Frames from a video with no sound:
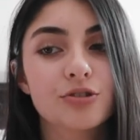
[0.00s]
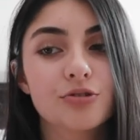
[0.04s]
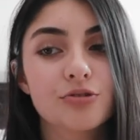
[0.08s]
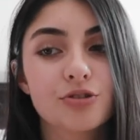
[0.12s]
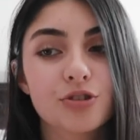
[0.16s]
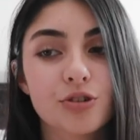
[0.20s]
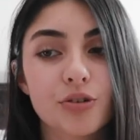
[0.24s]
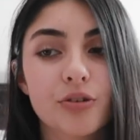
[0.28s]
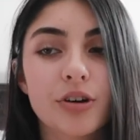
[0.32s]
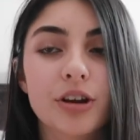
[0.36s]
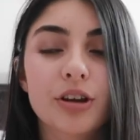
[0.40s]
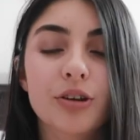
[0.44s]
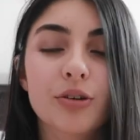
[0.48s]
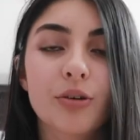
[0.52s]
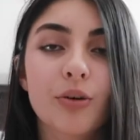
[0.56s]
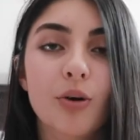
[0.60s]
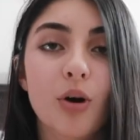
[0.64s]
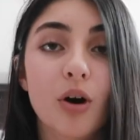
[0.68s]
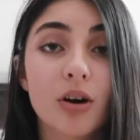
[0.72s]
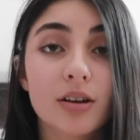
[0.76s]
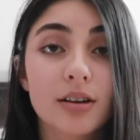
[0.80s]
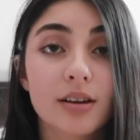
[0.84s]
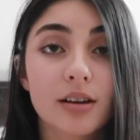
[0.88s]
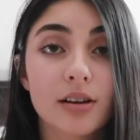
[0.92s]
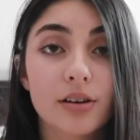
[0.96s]
during your
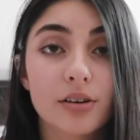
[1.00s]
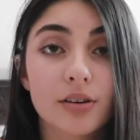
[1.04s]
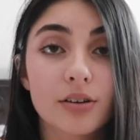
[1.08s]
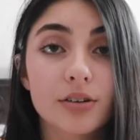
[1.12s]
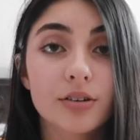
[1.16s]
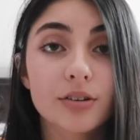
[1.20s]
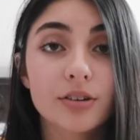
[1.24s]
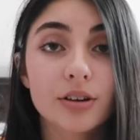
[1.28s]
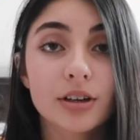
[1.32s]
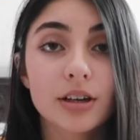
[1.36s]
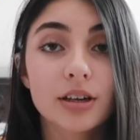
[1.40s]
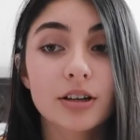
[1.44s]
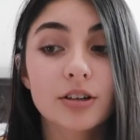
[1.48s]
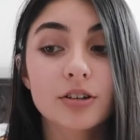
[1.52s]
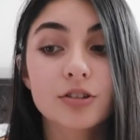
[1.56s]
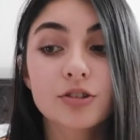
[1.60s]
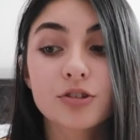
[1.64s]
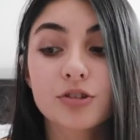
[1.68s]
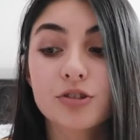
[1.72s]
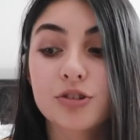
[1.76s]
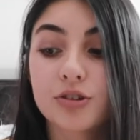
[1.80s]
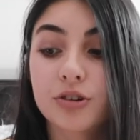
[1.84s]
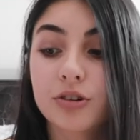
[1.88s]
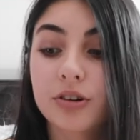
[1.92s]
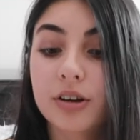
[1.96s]
online
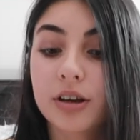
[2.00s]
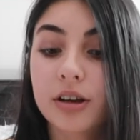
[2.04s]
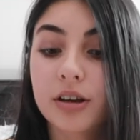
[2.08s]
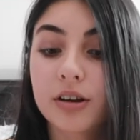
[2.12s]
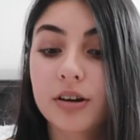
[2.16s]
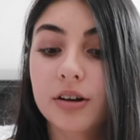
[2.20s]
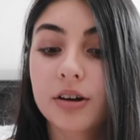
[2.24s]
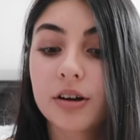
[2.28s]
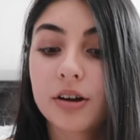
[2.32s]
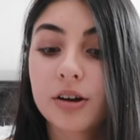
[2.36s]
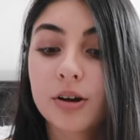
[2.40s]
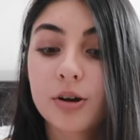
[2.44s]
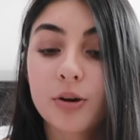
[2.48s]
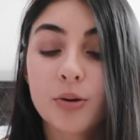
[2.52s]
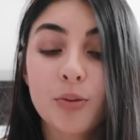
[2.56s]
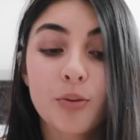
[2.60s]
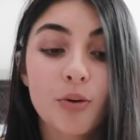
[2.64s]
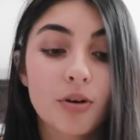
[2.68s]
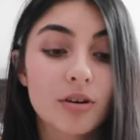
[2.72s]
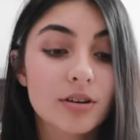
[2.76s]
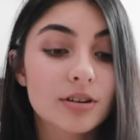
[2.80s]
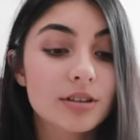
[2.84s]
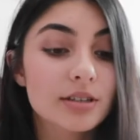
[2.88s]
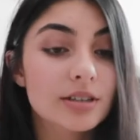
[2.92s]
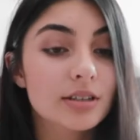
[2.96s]
learning during
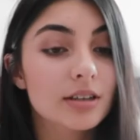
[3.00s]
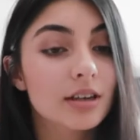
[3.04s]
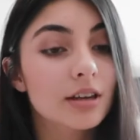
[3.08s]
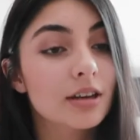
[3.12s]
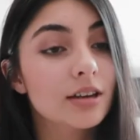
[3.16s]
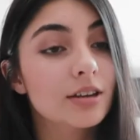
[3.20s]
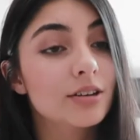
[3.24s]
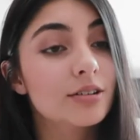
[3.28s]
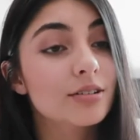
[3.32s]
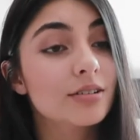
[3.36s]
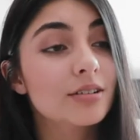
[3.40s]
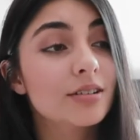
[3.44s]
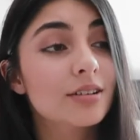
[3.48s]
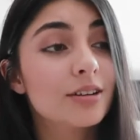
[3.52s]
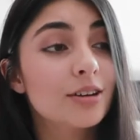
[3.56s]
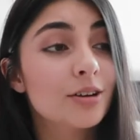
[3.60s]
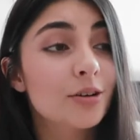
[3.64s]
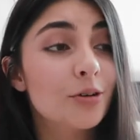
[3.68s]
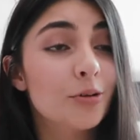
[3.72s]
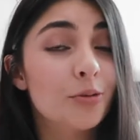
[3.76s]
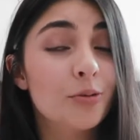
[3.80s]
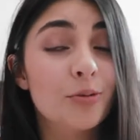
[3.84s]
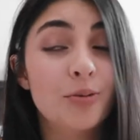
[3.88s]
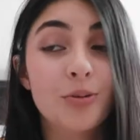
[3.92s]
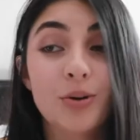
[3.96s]
quarantine
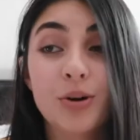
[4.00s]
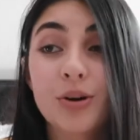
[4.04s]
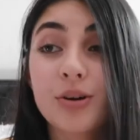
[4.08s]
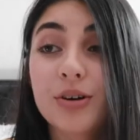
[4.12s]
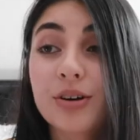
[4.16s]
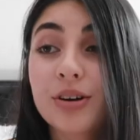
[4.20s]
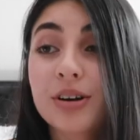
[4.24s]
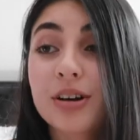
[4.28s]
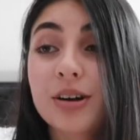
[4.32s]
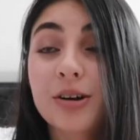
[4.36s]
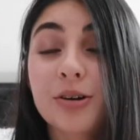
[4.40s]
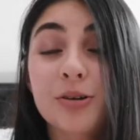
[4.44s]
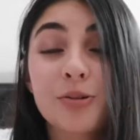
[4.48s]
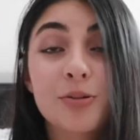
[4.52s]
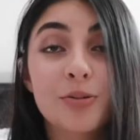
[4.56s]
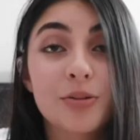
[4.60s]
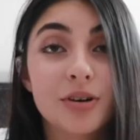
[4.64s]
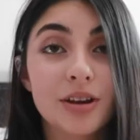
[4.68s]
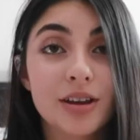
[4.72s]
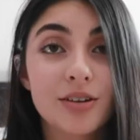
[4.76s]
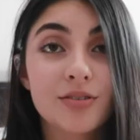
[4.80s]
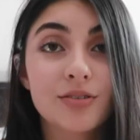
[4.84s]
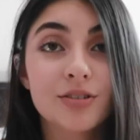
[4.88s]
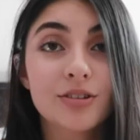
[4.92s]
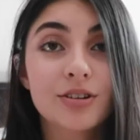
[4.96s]
work
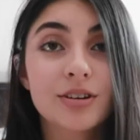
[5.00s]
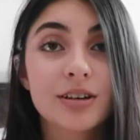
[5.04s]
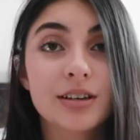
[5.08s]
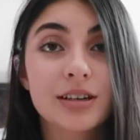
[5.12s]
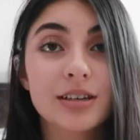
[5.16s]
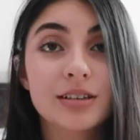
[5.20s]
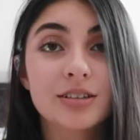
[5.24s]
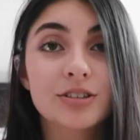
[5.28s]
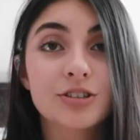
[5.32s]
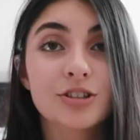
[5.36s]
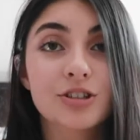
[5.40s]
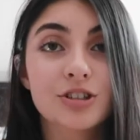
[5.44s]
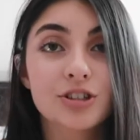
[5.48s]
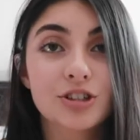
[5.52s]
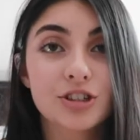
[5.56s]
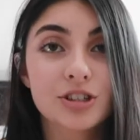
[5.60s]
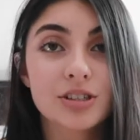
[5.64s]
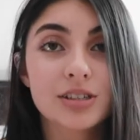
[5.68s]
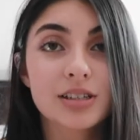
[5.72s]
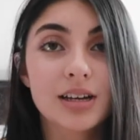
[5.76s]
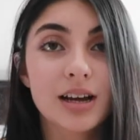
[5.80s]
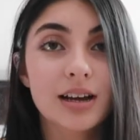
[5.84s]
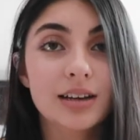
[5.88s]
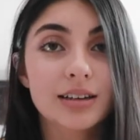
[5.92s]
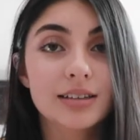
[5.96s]
whatever it is
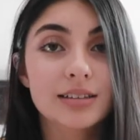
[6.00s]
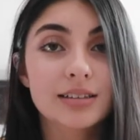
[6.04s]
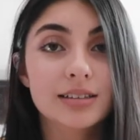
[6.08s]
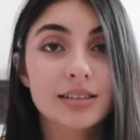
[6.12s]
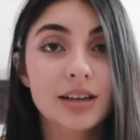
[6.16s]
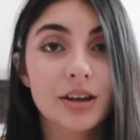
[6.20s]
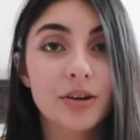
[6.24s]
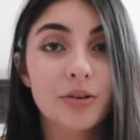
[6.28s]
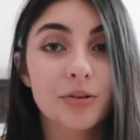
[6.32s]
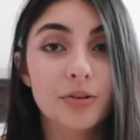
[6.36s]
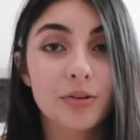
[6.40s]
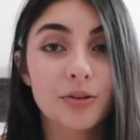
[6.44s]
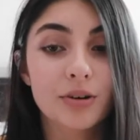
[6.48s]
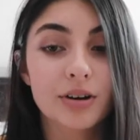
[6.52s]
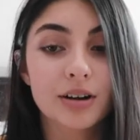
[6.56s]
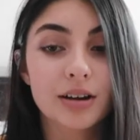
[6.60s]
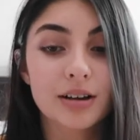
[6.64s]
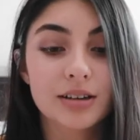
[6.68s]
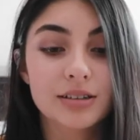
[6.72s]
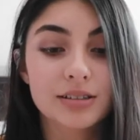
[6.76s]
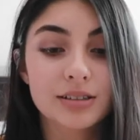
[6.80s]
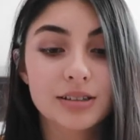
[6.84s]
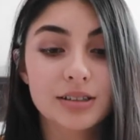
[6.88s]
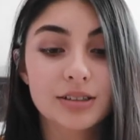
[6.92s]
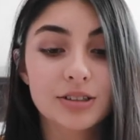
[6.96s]
just how to stay
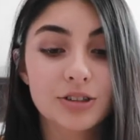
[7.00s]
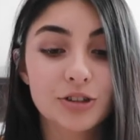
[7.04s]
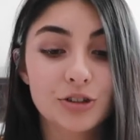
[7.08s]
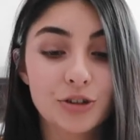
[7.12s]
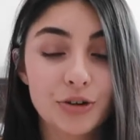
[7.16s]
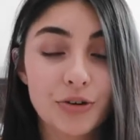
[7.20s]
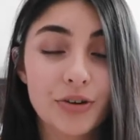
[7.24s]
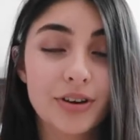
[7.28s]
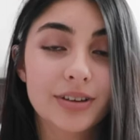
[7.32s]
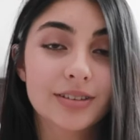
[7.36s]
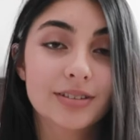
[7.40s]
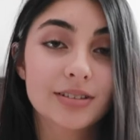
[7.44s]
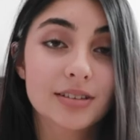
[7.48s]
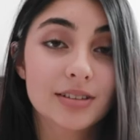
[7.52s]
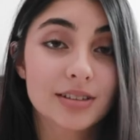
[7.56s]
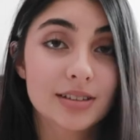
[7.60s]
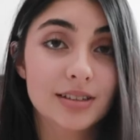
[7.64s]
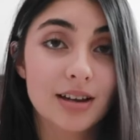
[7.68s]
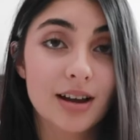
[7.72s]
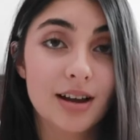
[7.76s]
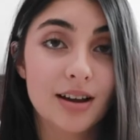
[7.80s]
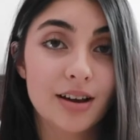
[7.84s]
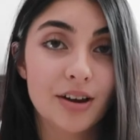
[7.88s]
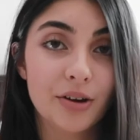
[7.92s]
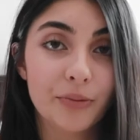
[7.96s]
organized during this
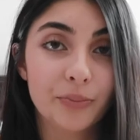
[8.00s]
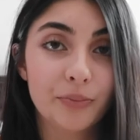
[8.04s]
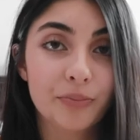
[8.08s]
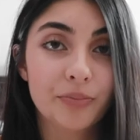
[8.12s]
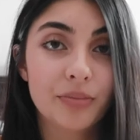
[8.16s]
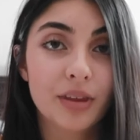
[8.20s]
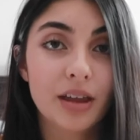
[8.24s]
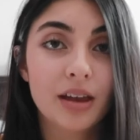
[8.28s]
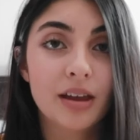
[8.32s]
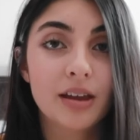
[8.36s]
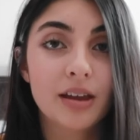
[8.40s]
time